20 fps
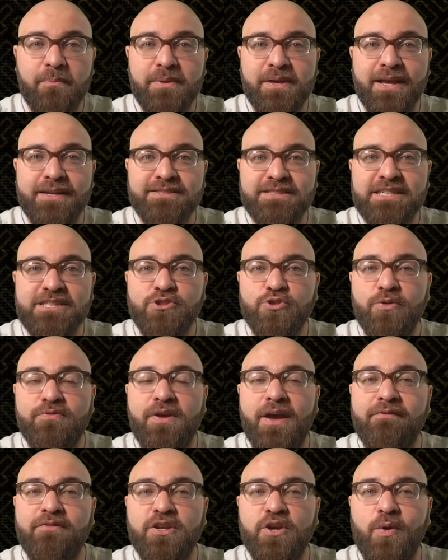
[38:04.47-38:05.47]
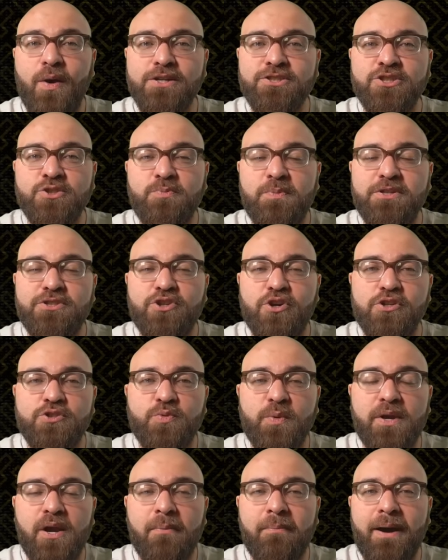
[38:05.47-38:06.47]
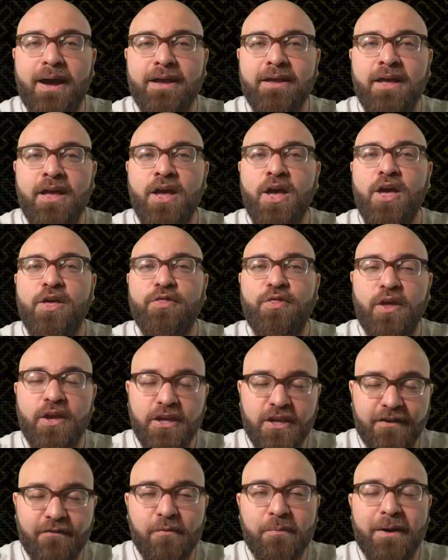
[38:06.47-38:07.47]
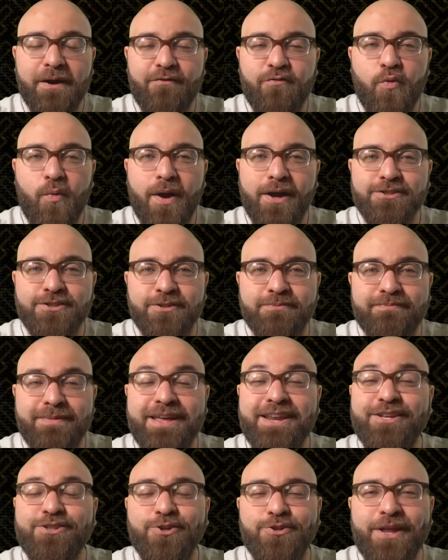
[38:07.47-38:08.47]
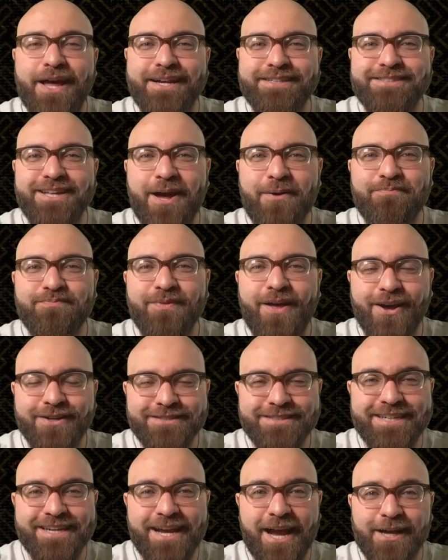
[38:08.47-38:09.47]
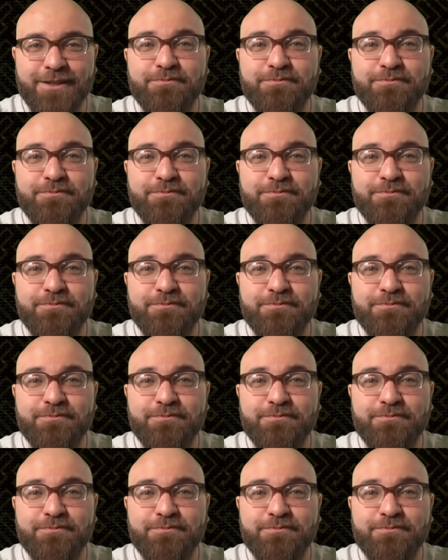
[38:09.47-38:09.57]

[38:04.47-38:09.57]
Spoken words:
PST, so if you have any questions, be sure to swing on by. Thank you, everybody, for watching, and until next time, I'll see you guys.